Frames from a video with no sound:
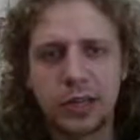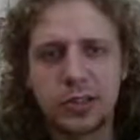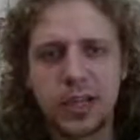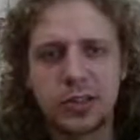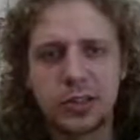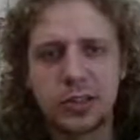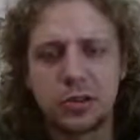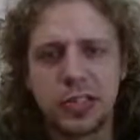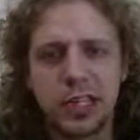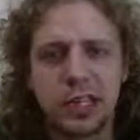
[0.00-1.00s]
It's not just that they're
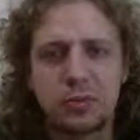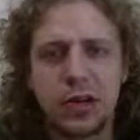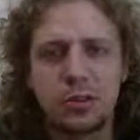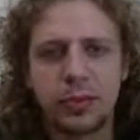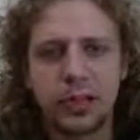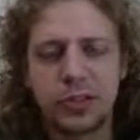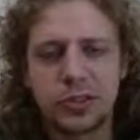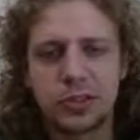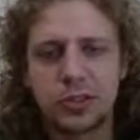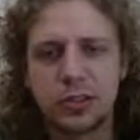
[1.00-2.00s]
taking a pawn
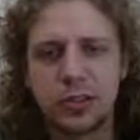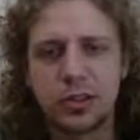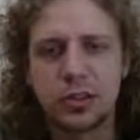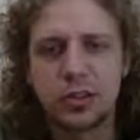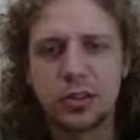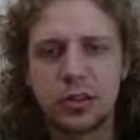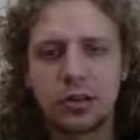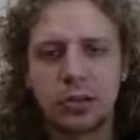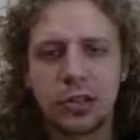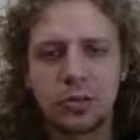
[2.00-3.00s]
because a
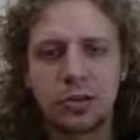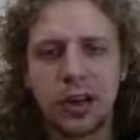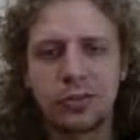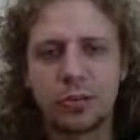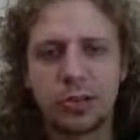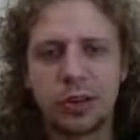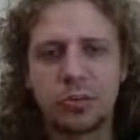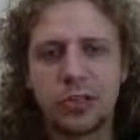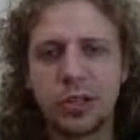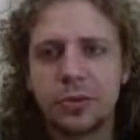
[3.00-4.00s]
Russian proverb told them to.